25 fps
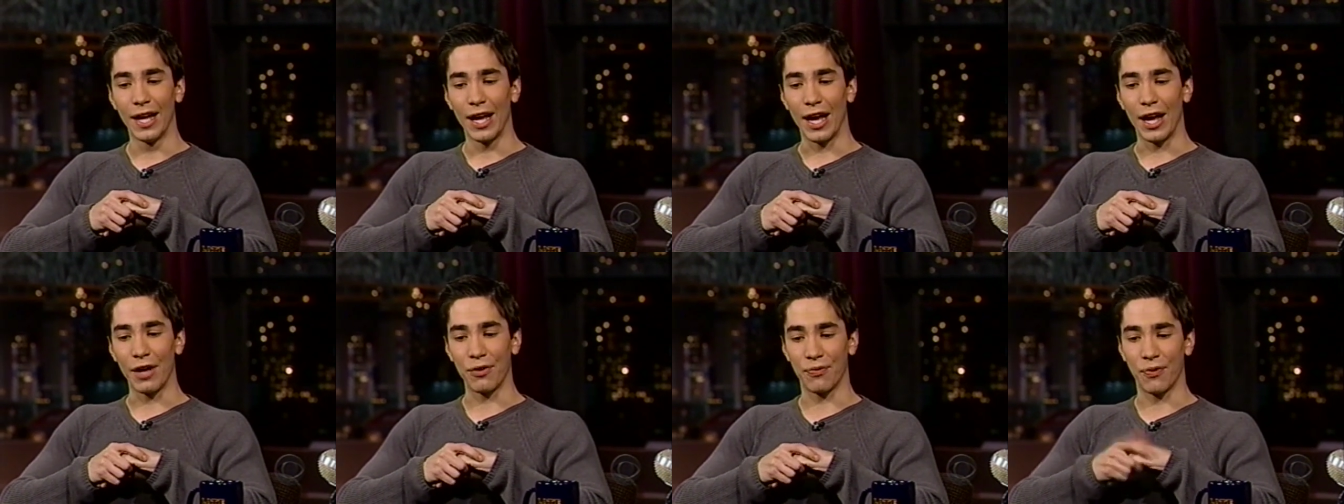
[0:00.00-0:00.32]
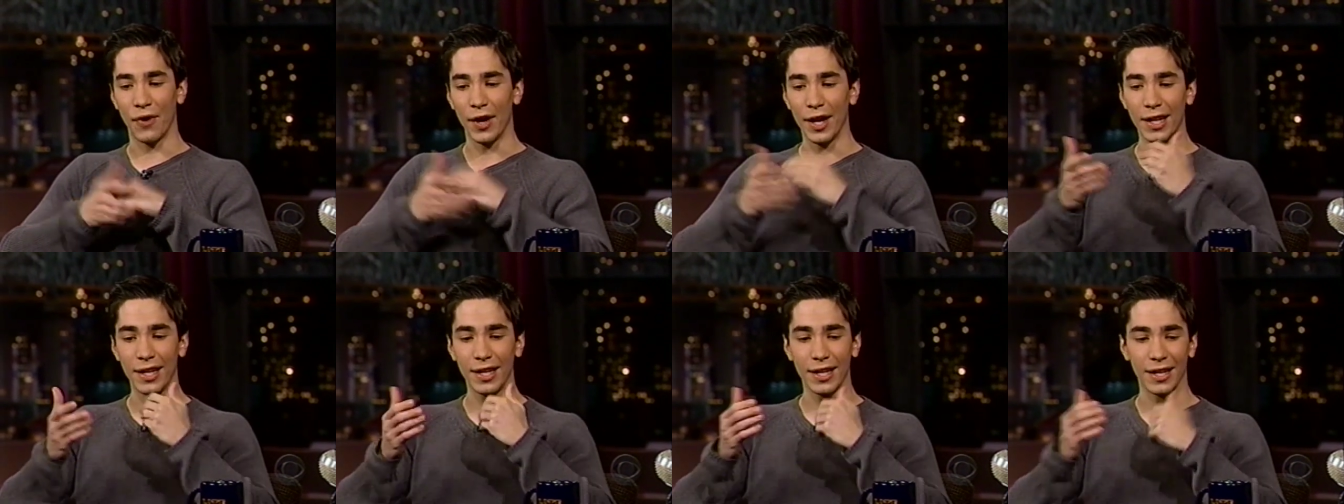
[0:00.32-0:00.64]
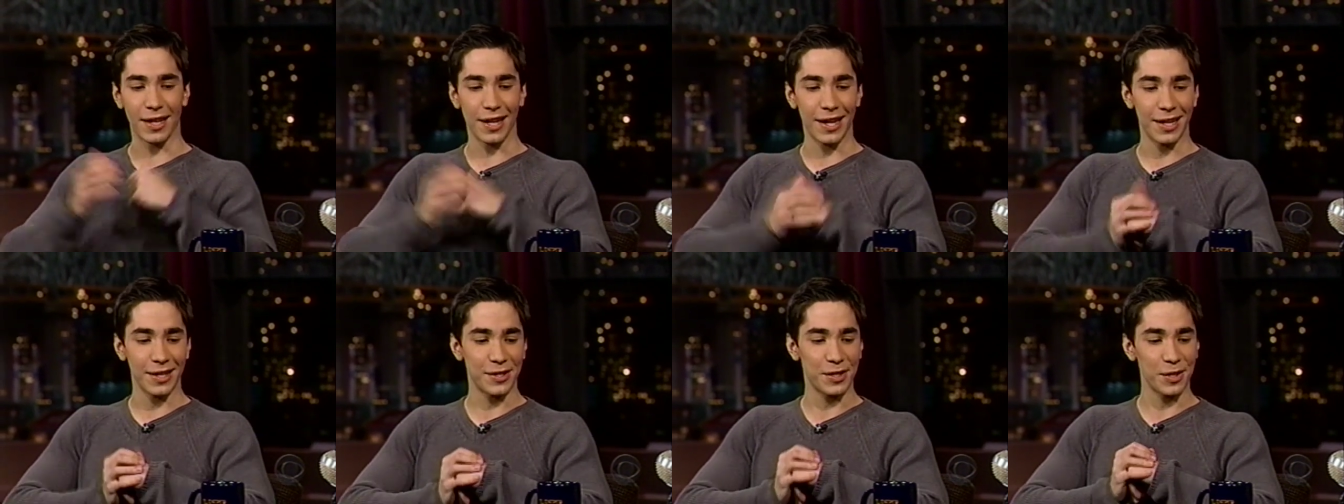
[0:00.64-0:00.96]
I finally
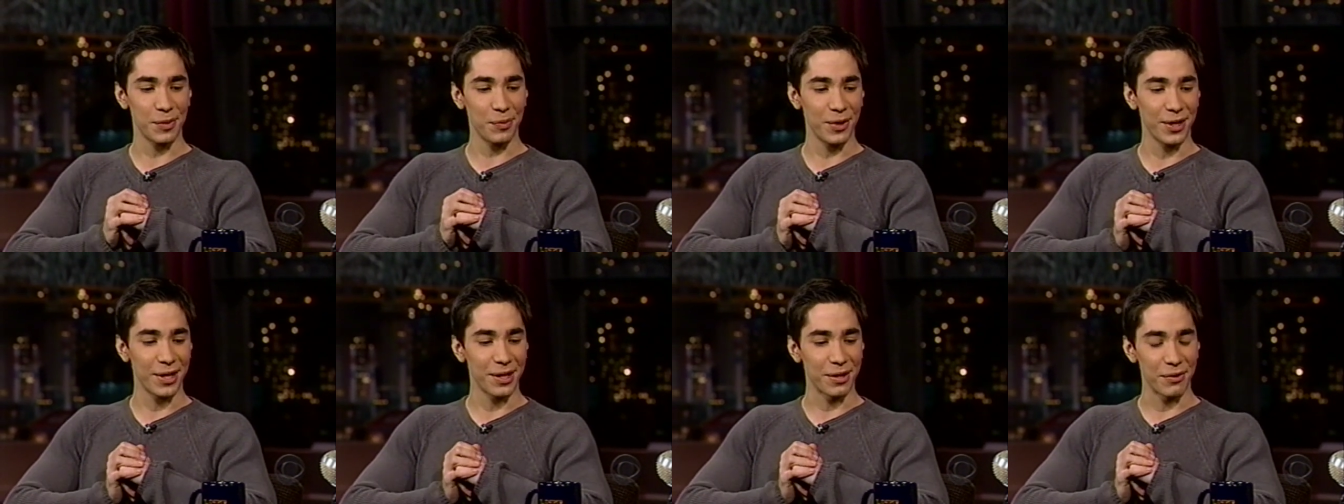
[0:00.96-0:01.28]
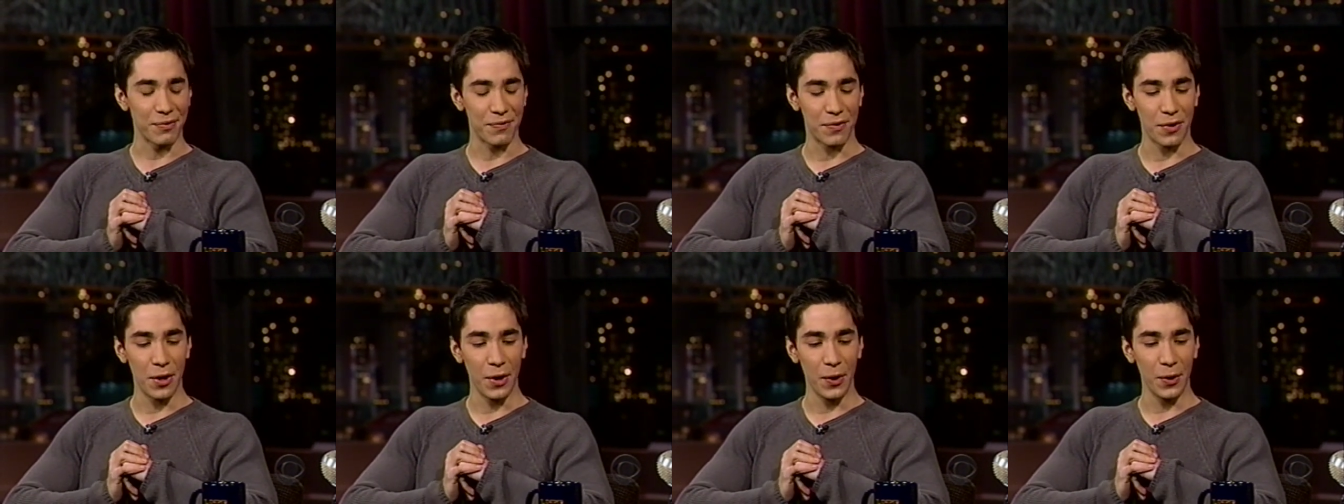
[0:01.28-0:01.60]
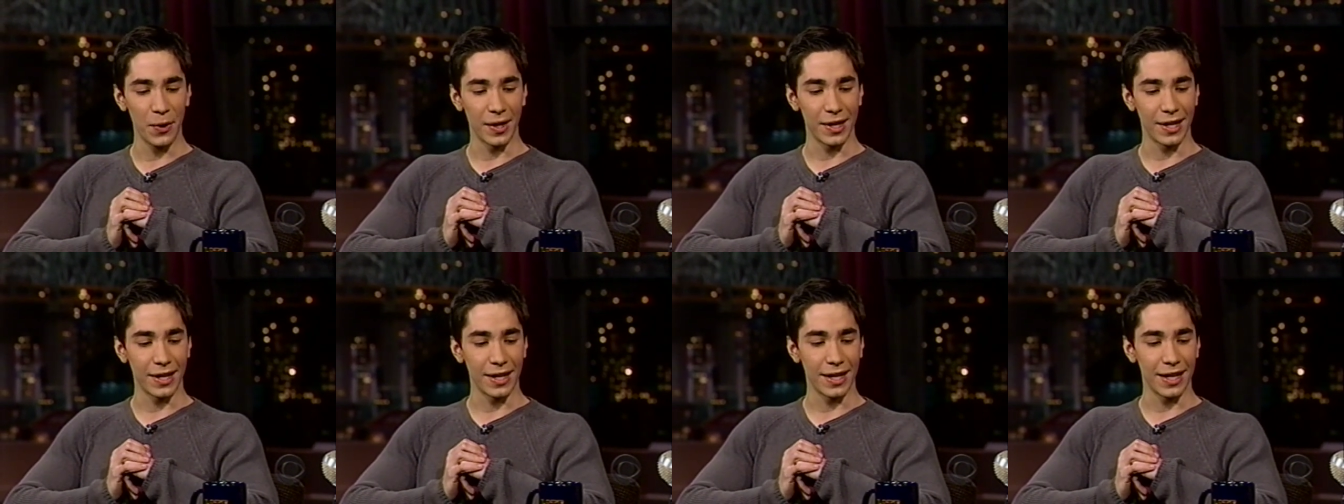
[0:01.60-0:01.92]
got somebody on the
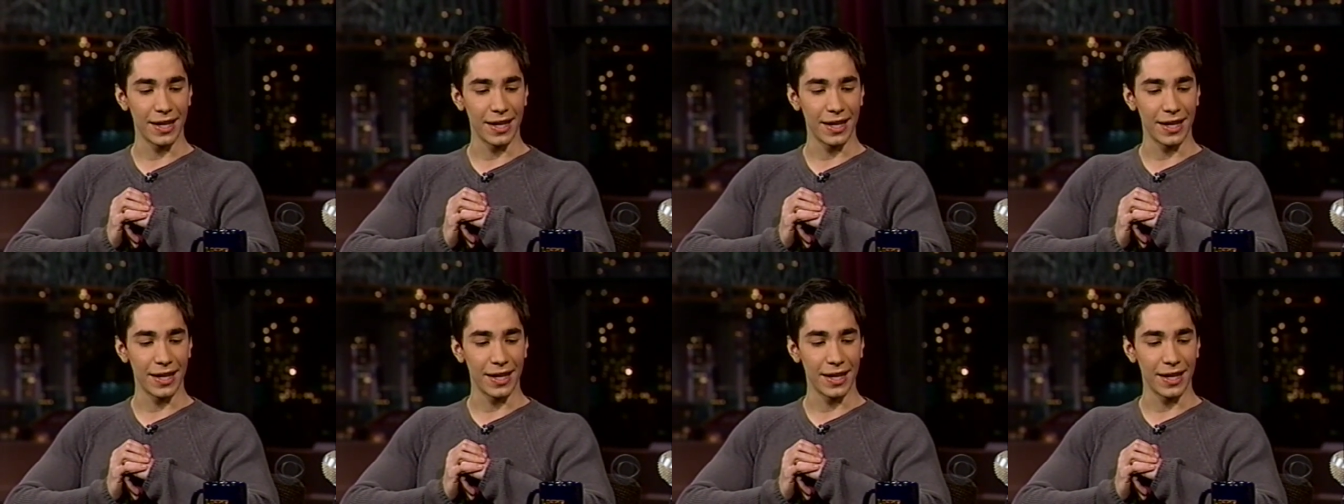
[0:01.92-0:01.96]
phone, and,